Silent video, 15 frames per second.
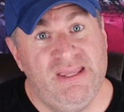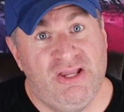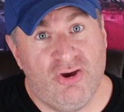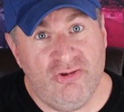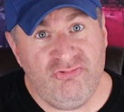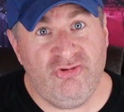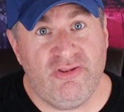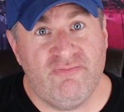
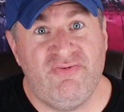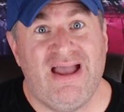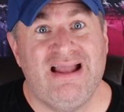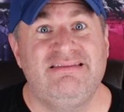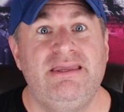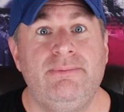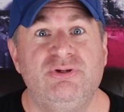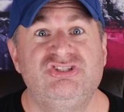because of the
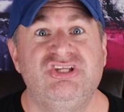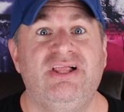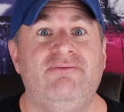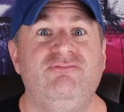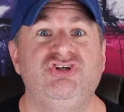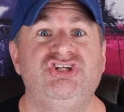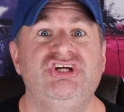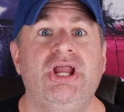fact he was
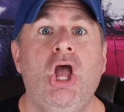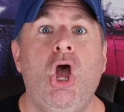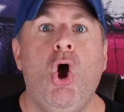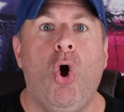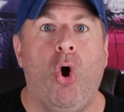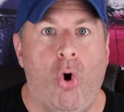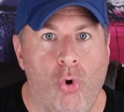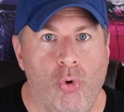leveraging
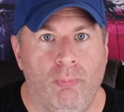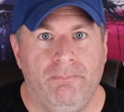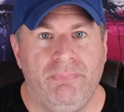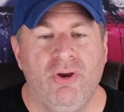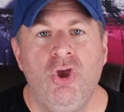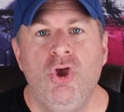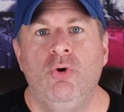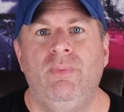hope.
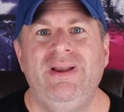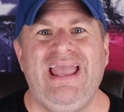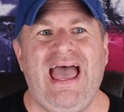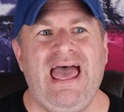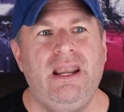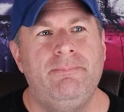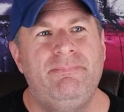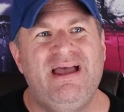We
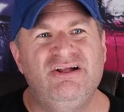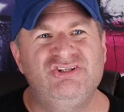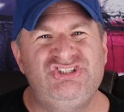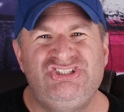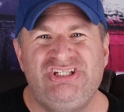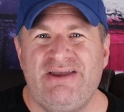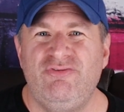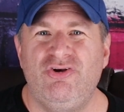had about
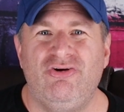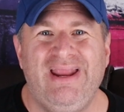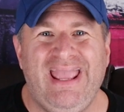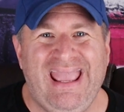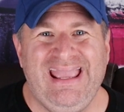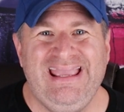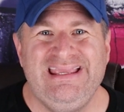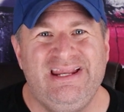7 or
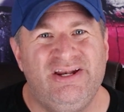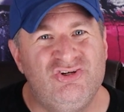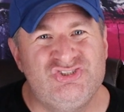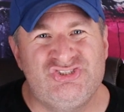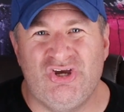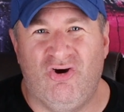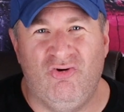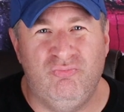8
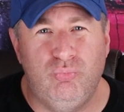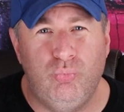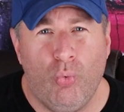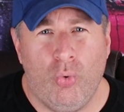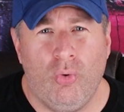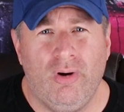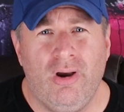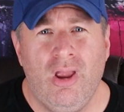years of
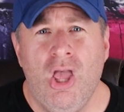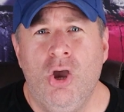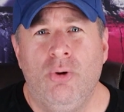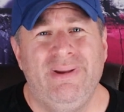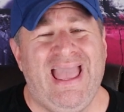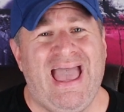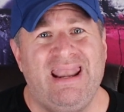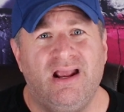war.
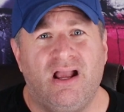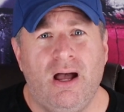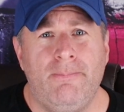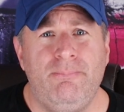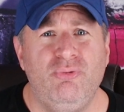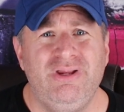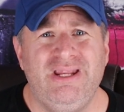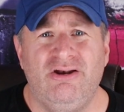We had a
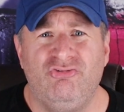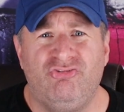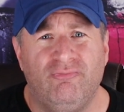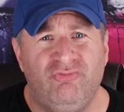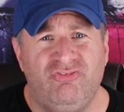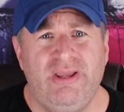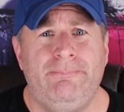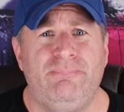couple years
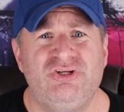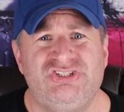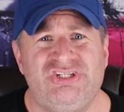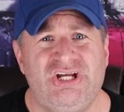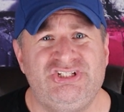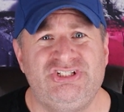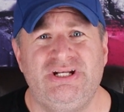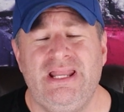of deep
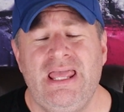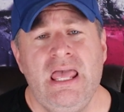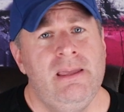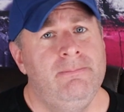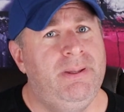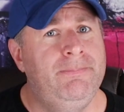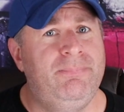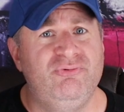recession.
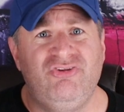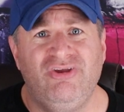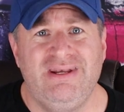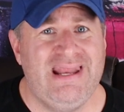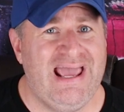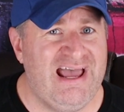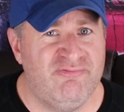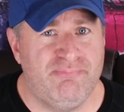People
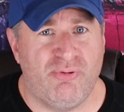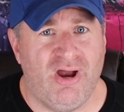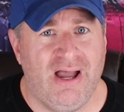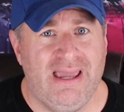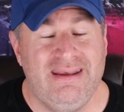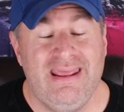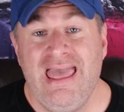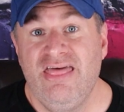didn't have
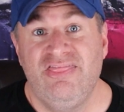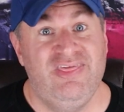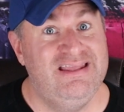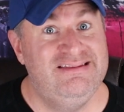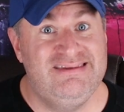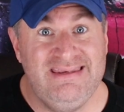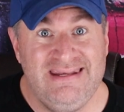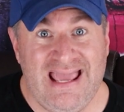pride.
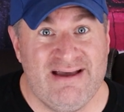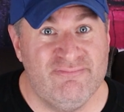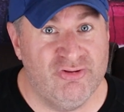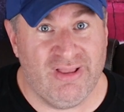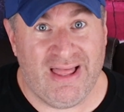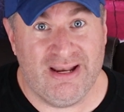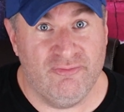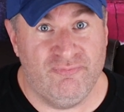They didn't have a
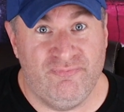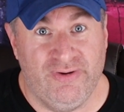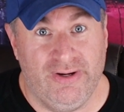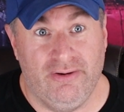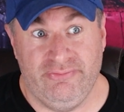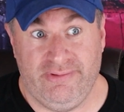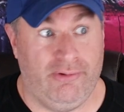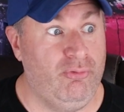lot of
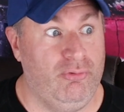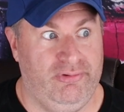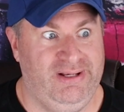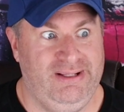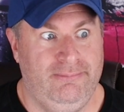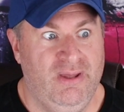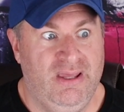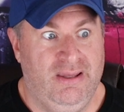fear. They
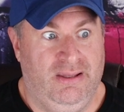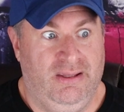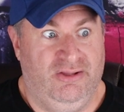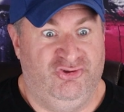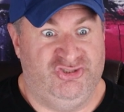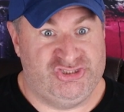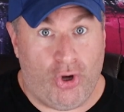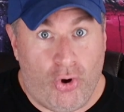already
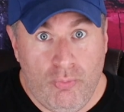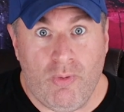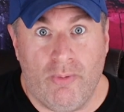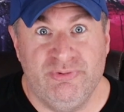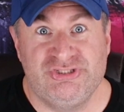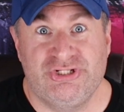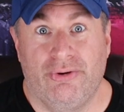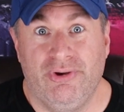saw what
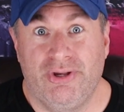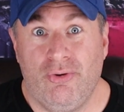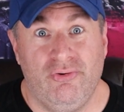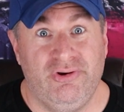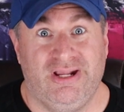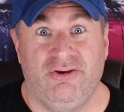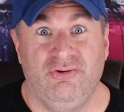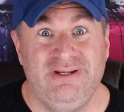was going
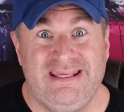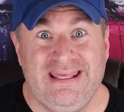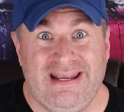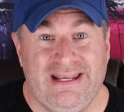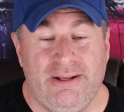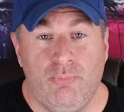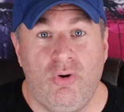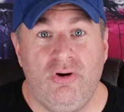on. It couldn't get
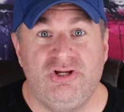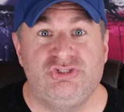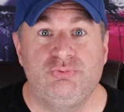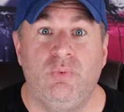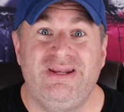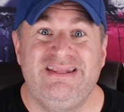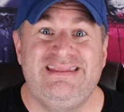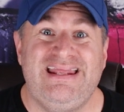any worse.
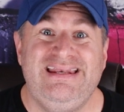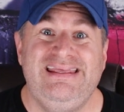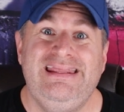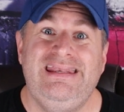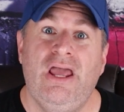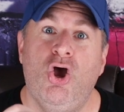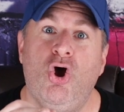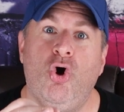What did they
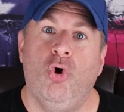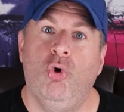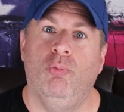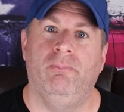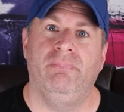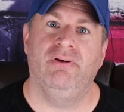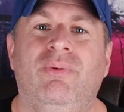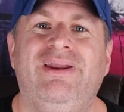need?
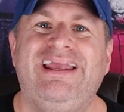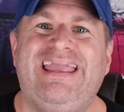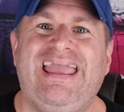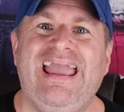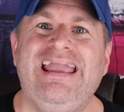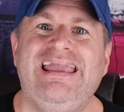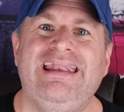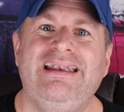Hope. When it
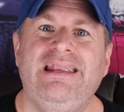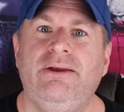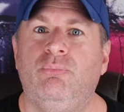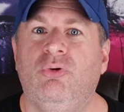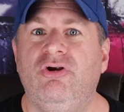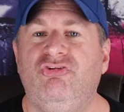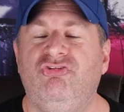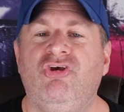can't get any
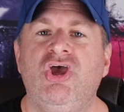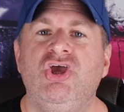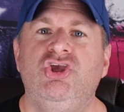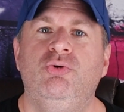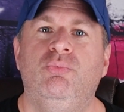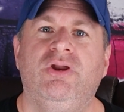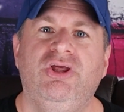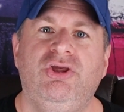worse,
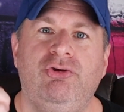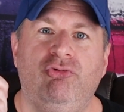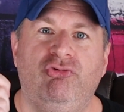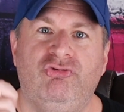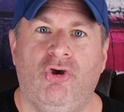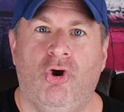you want to use